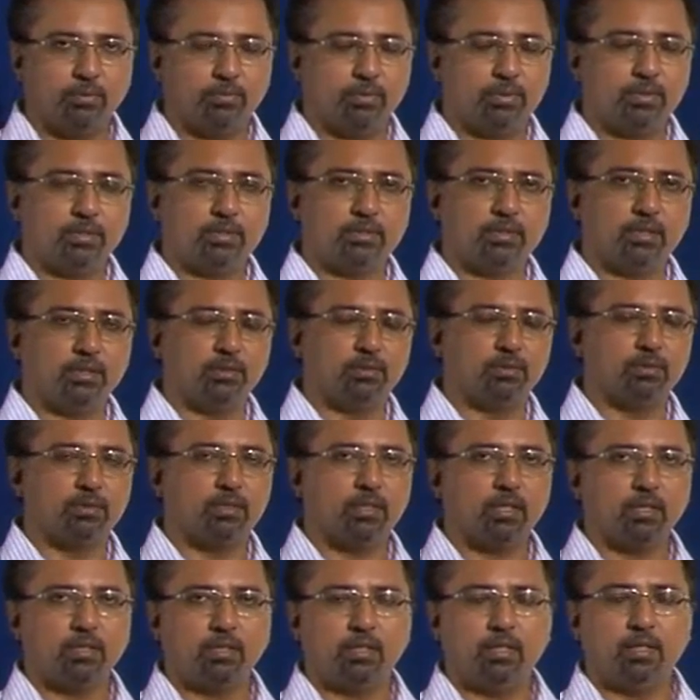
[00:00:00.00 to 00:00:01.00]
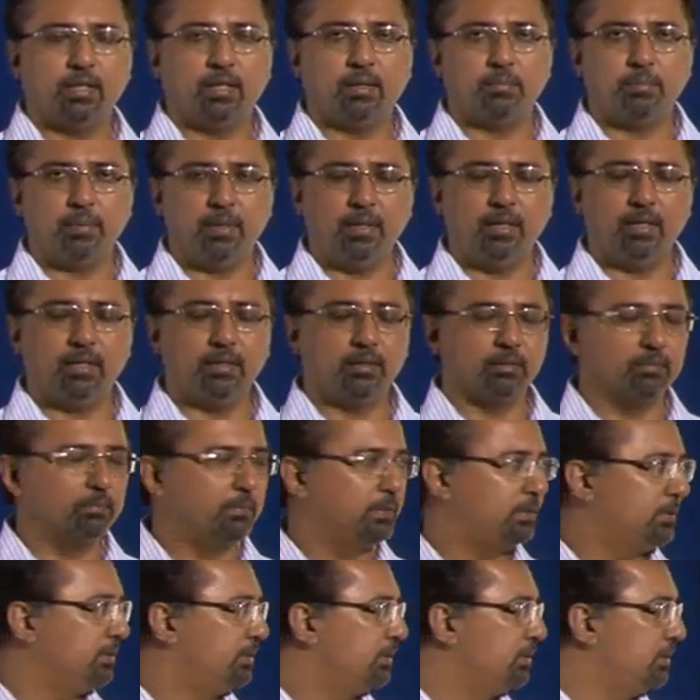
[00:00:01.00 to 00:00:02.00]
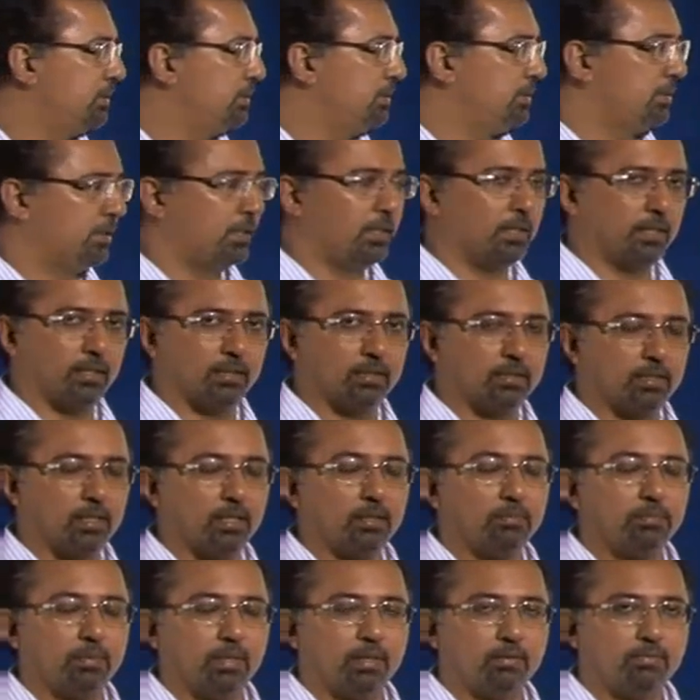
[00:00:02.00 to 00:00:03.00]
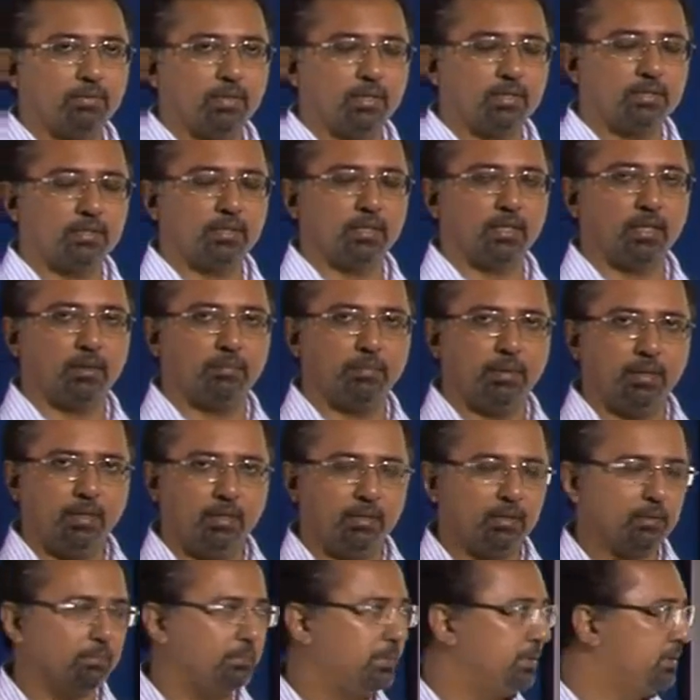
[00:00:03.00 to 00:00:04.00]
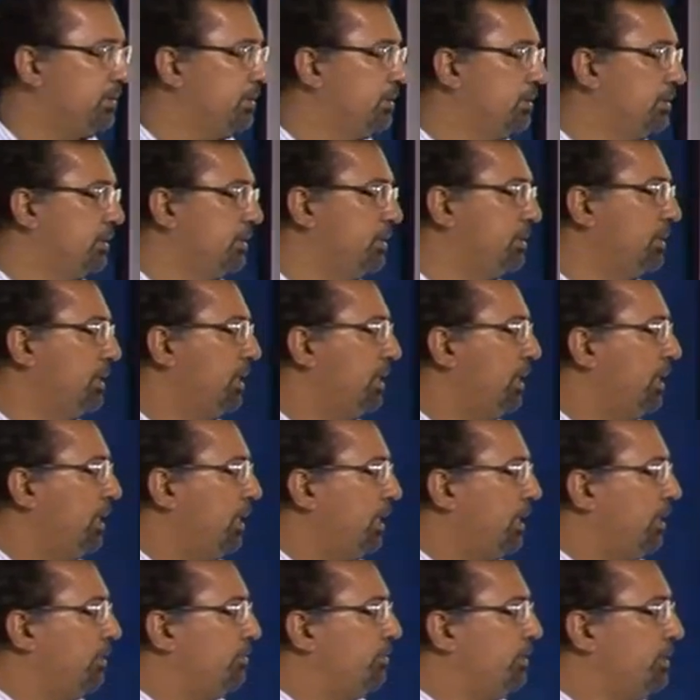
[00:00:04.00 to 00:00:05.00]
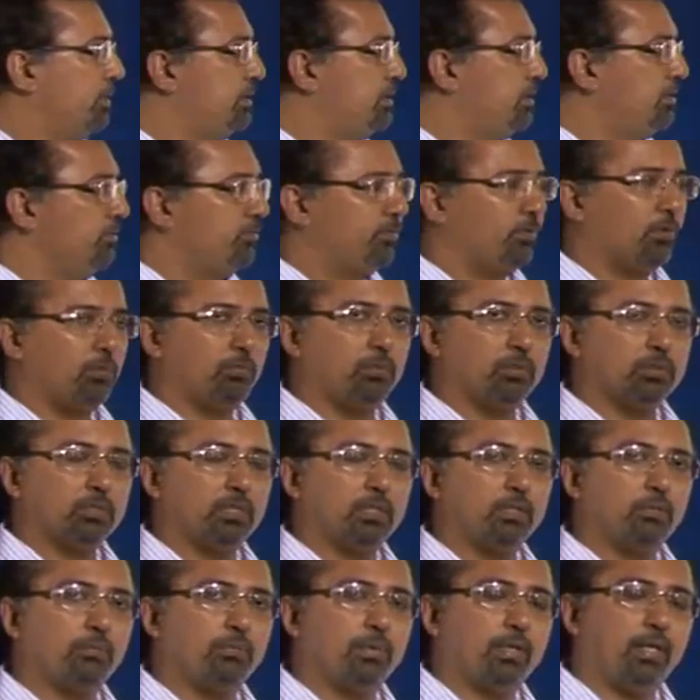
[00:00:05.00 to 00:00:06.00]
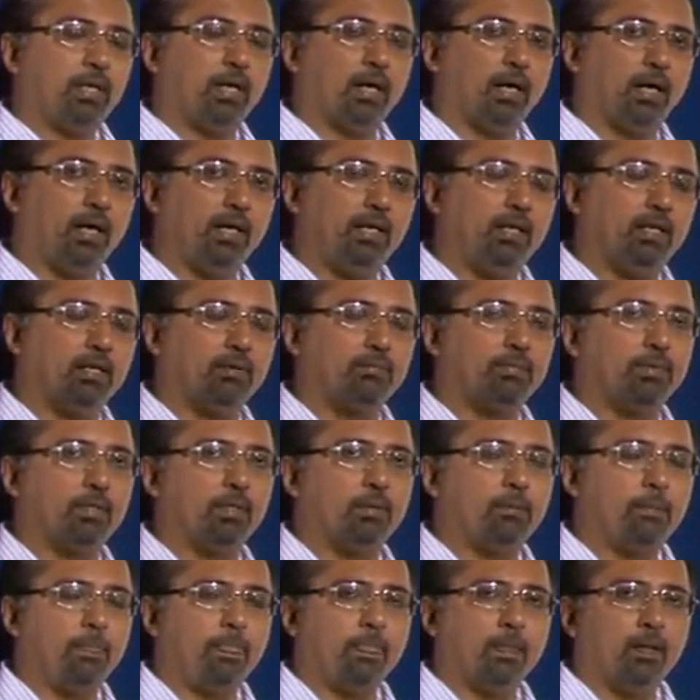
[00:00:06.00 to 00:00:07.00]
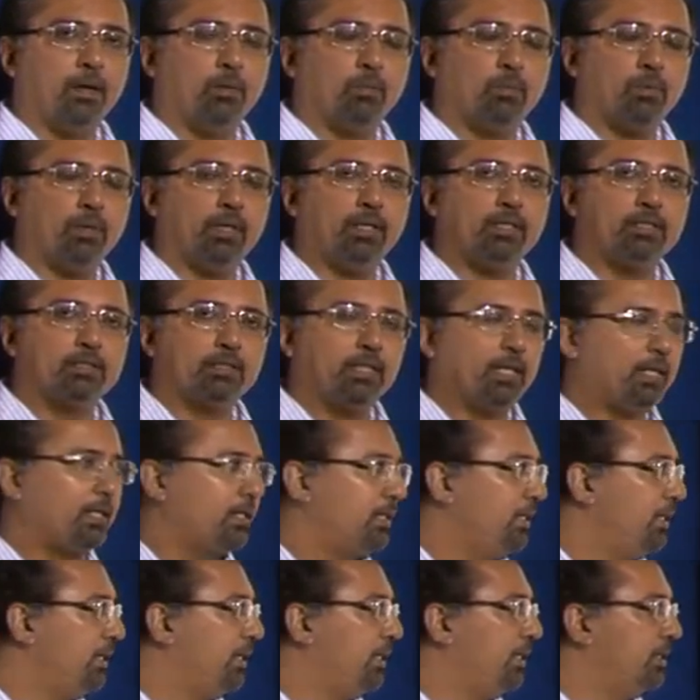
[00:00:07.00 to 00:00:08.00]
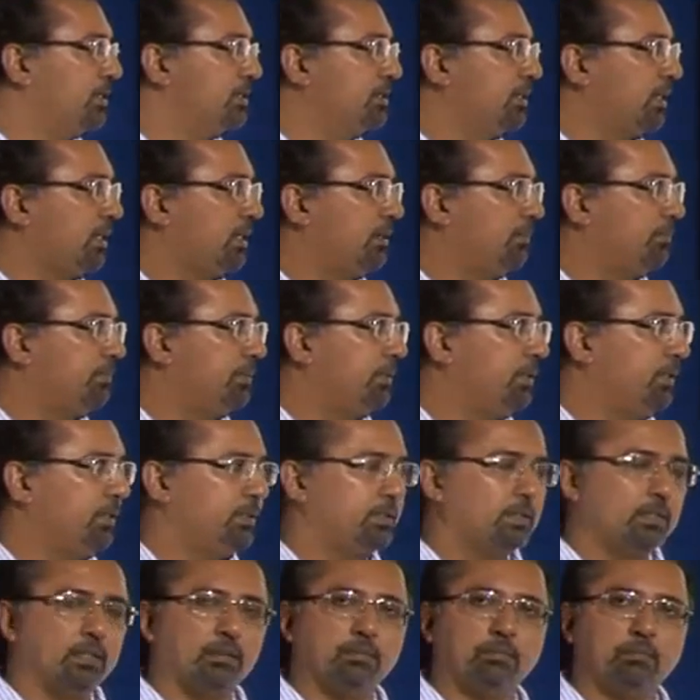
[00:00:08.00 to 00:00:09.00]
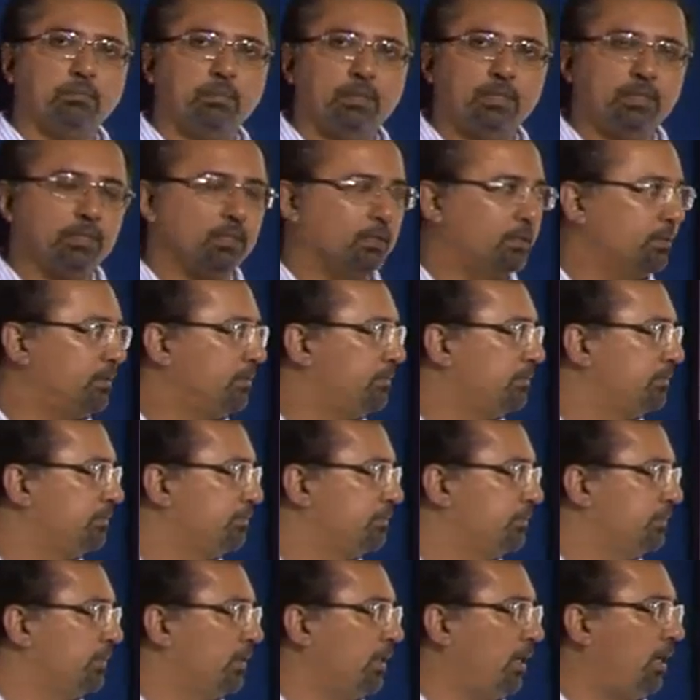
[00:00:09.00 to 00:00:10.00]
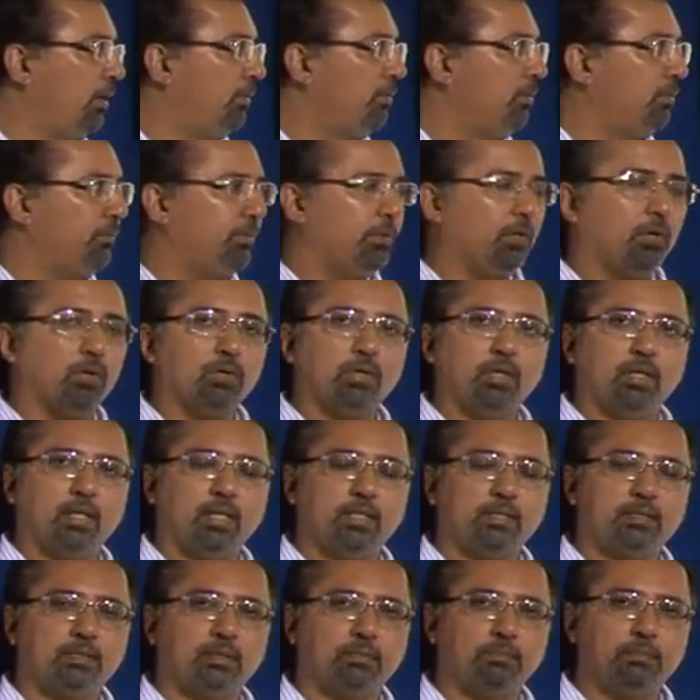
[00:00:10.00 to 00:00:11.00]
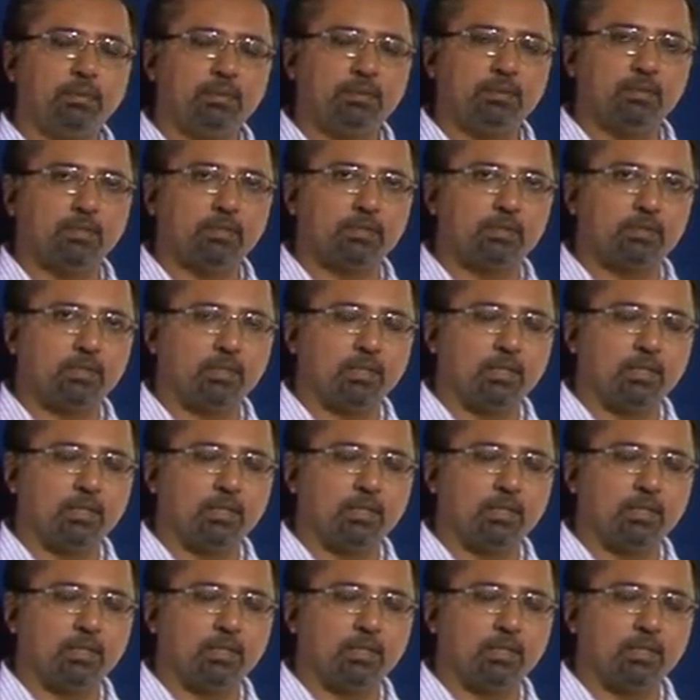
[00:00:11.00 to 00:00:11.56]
which is into trucking and many other businesses, in truck manufacturing and many other businesses, first and foremost at the very high level, what exactly is the company's mission? How do we organize the business?